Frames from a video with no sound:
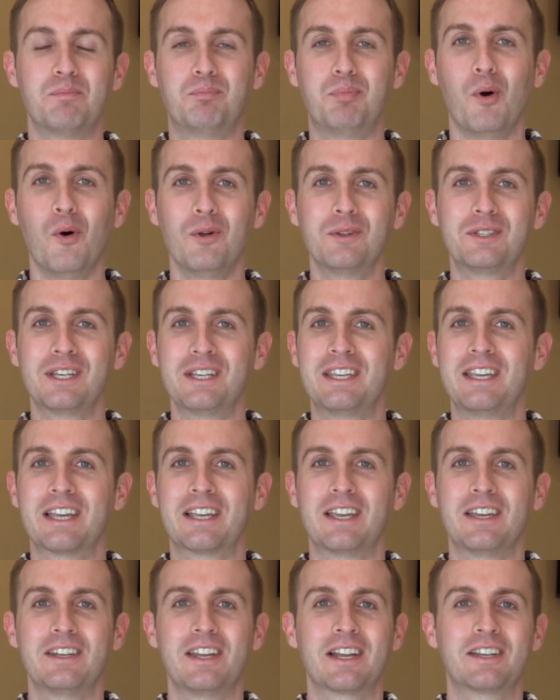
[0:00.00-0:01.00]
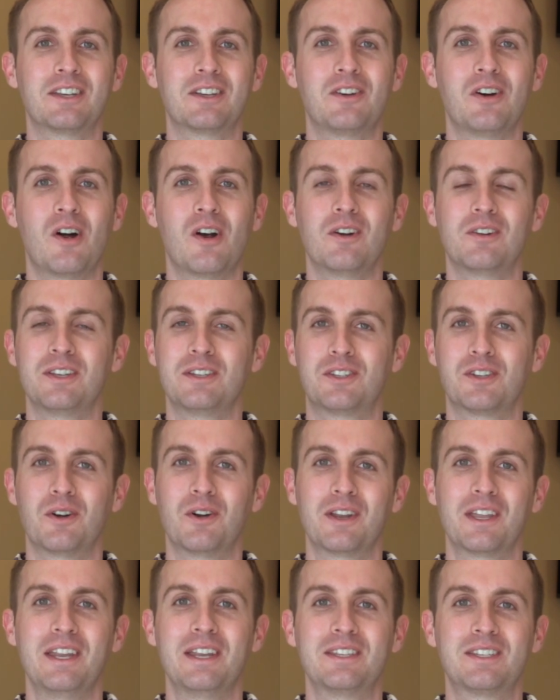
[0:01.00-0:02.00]
the Bulletin Get Connected card and
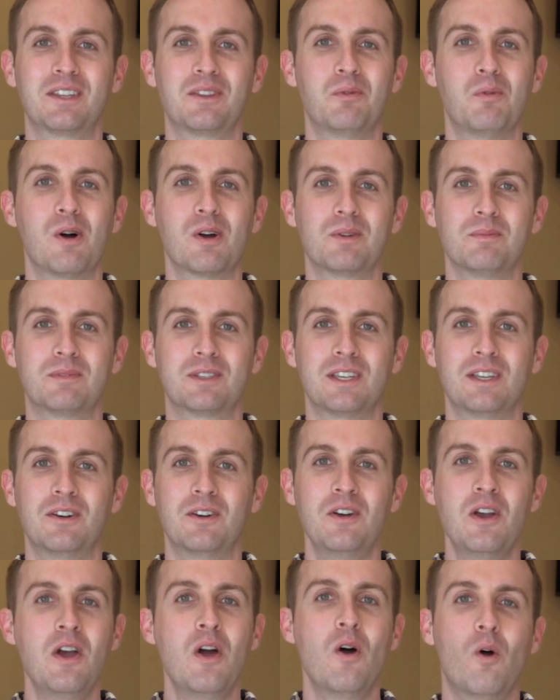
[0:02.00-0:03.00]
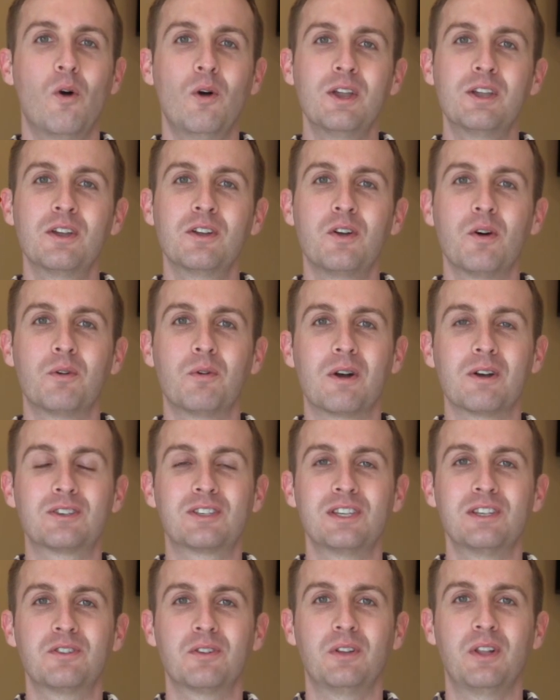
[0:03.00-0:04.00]
turning it into the Welcome Center, or you can go to our
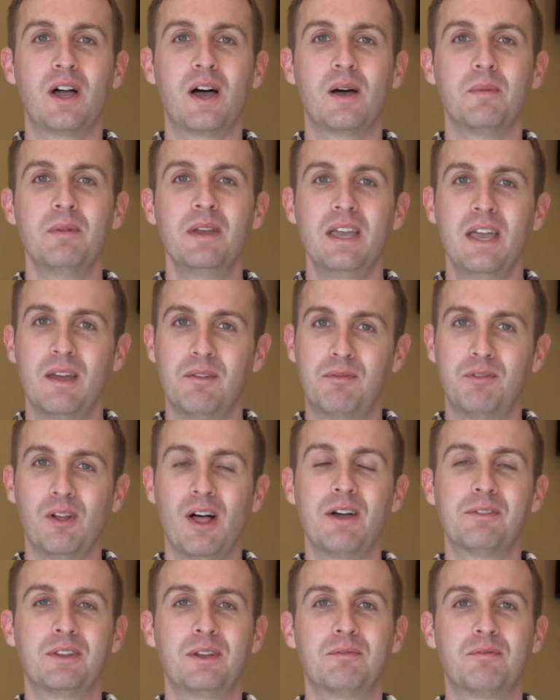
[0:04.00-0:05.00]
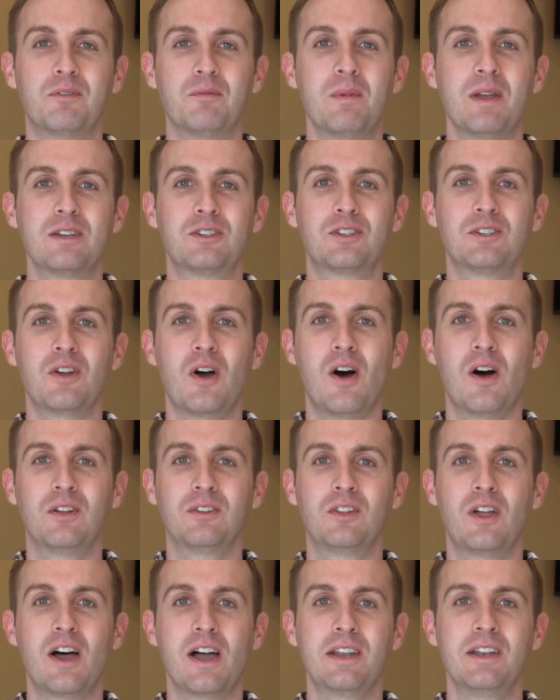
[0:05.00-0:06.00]
central hub and fill out the information
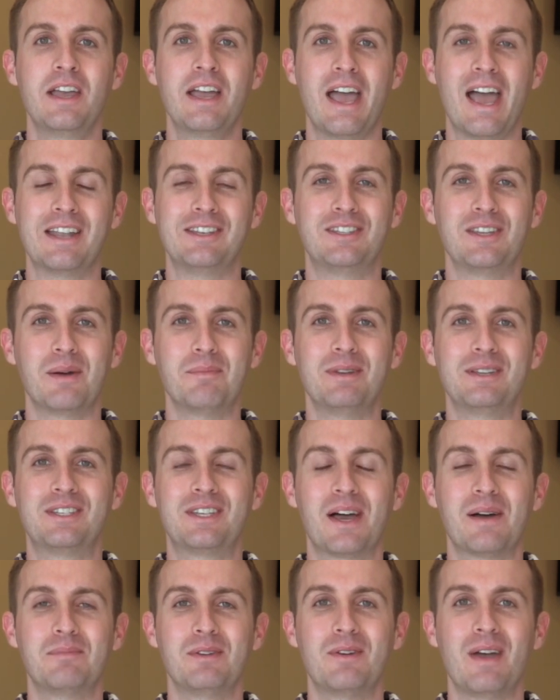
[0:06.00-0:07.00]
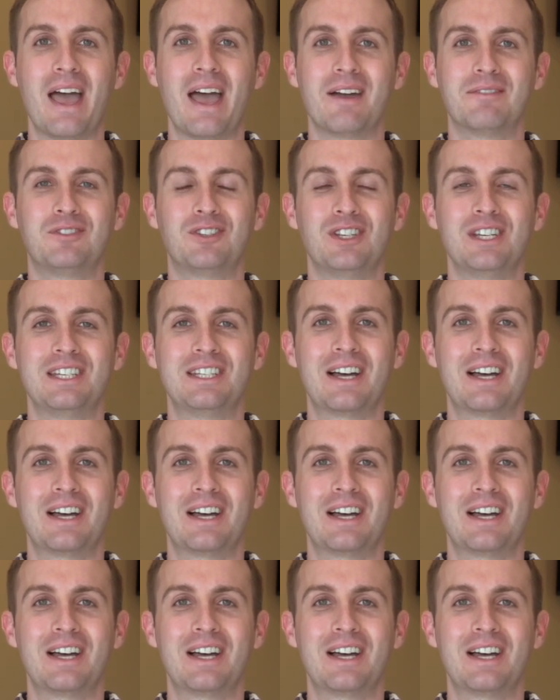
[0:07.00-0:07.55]
online at WWFG.